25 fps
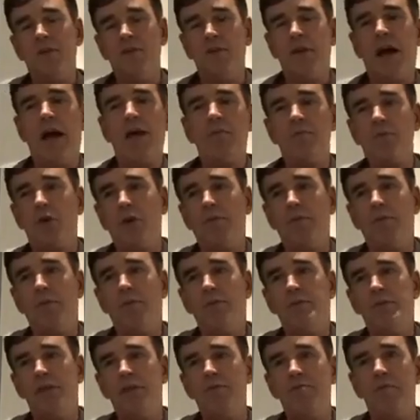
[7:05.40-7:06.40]
are
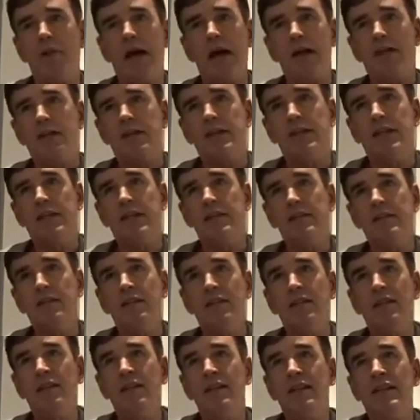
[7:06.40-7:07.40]
problems in
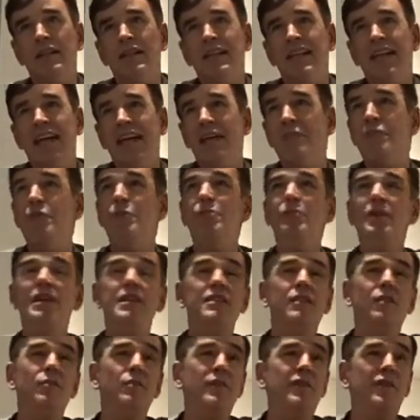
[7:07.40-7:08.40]
marketing, it would be
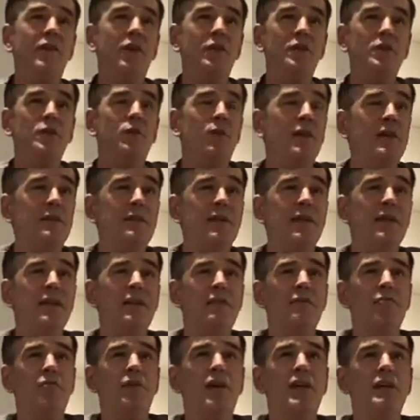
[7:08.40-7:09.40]
that we've got 20
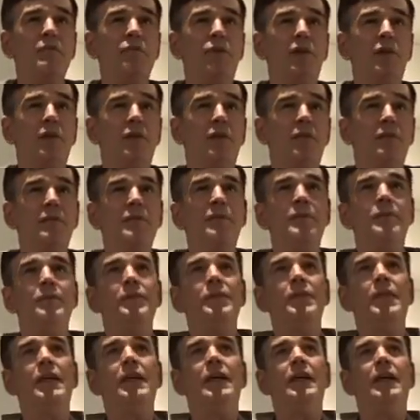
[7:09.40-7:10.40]
million people,
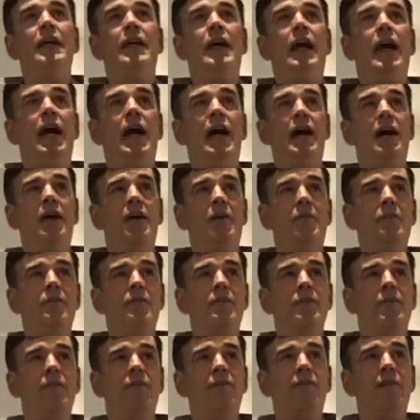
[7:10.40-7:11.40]

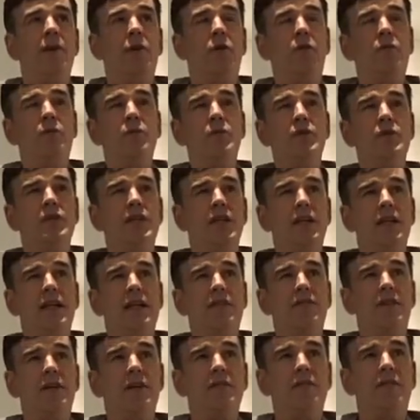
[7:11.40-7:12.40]
films that
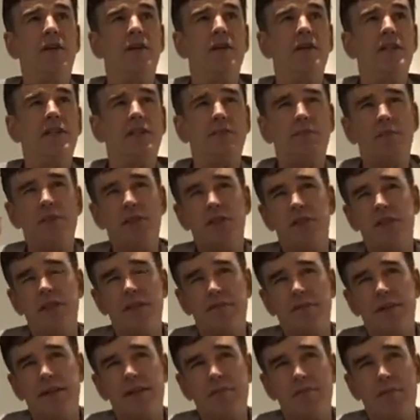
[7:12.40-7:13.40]
have a very
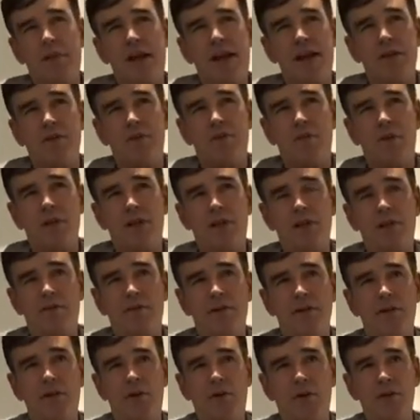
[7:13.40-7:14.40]
specific bandwidth of
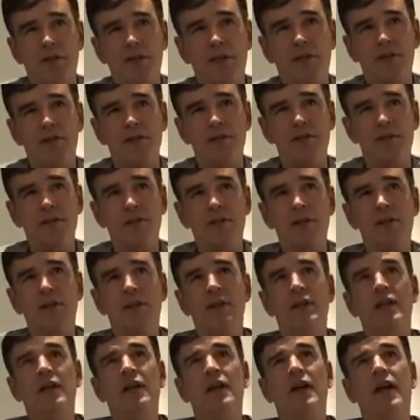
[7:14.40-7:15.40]
an audience,
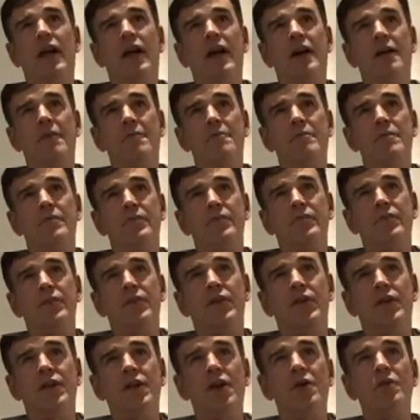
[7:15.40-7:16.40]

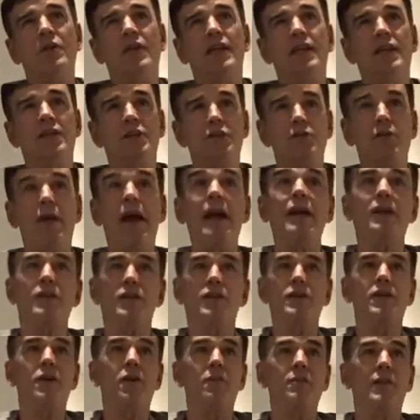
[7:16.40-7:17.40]
can only attract
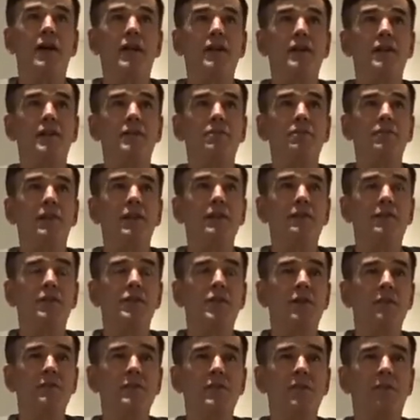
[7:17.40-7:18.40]
so much in
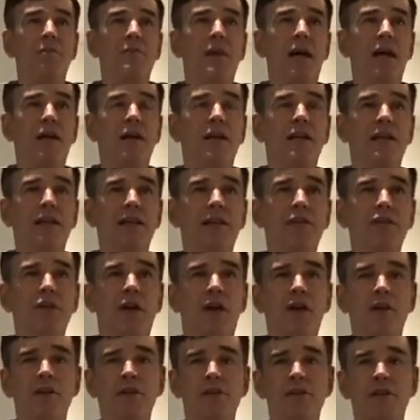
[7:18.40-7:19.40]
terms of marketing
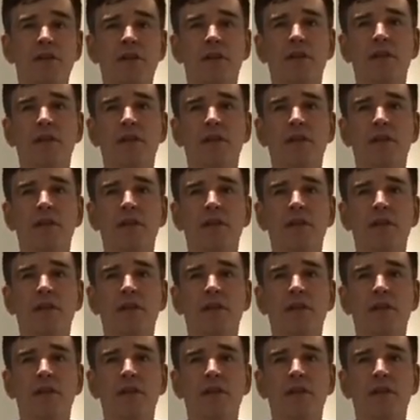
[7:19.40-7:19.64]
dollars.